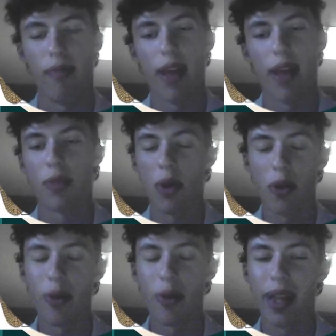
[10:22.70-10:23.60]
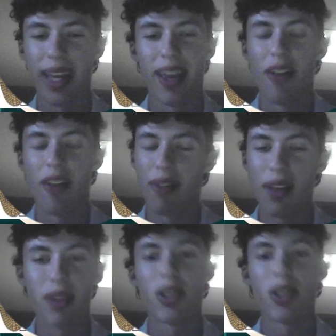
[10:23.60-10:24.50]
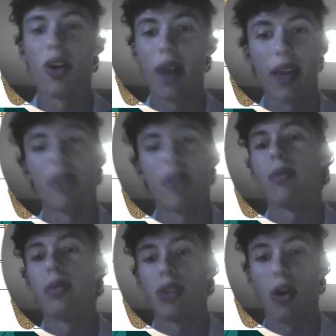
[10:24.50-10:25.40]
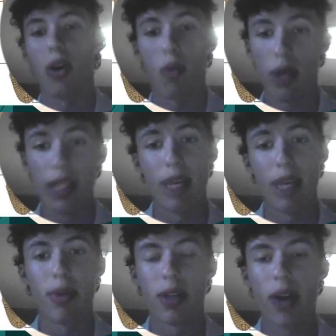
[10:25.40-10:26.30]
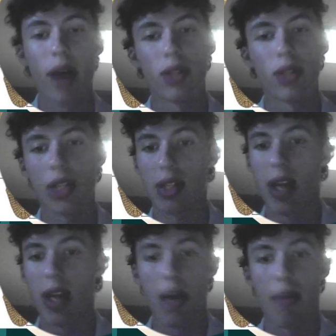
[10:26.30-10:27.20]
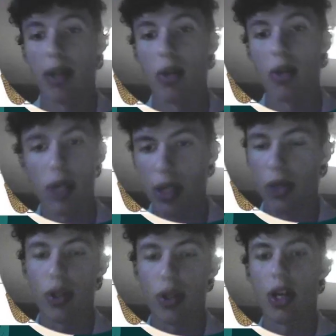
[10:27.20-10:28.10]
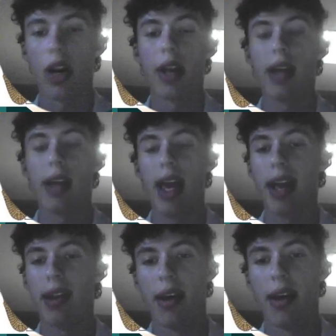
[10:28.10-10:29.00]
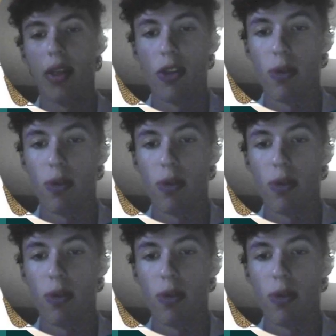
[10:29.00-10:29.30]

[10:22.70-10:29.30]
that's pretty old, but like 50 years ago, right? The roots go really deep into the ground just because mitosis is always occurring and the